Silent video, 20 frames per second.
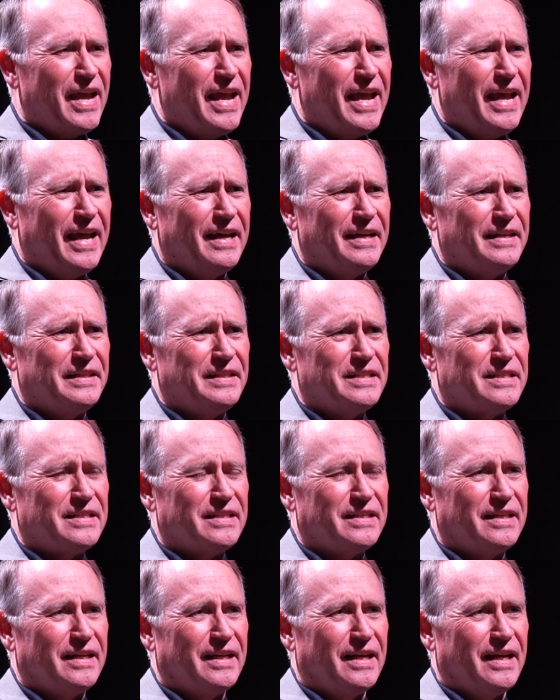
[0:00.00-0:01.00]
and
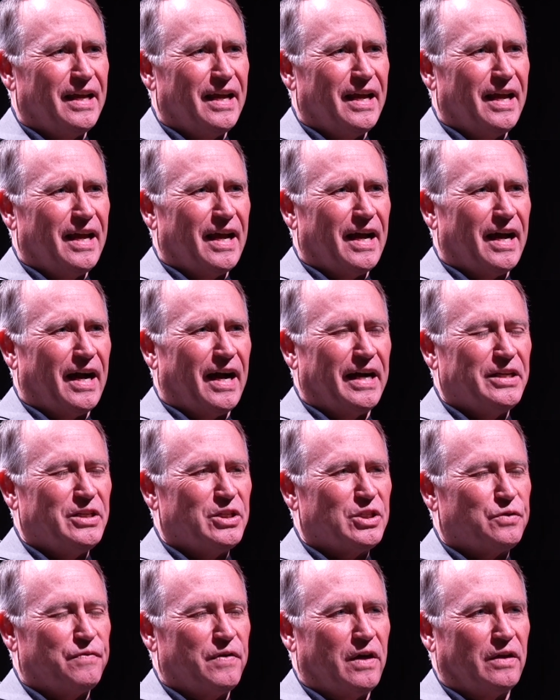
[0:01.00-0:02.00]
I
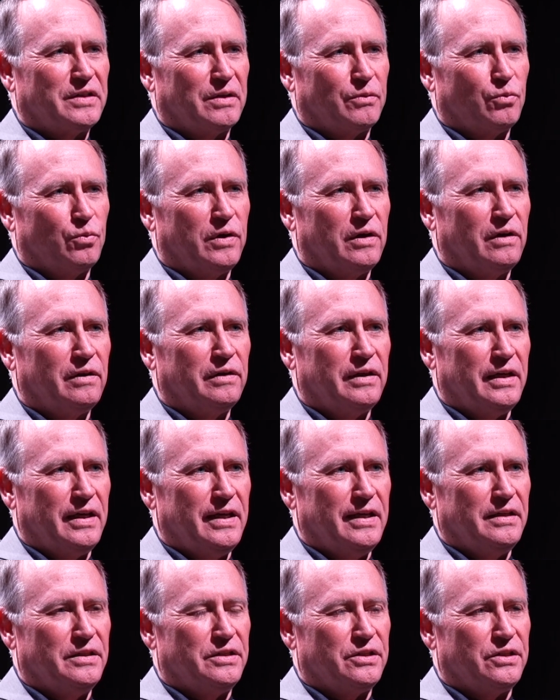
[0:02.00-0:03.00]
just felt a real
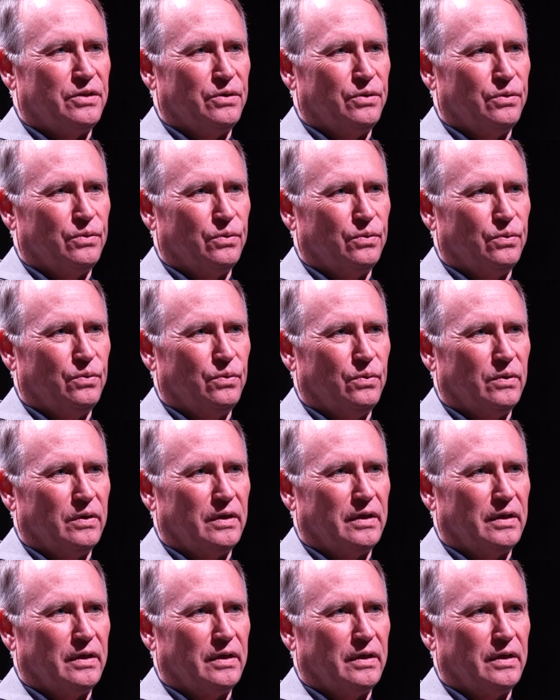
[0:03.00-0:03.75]
need to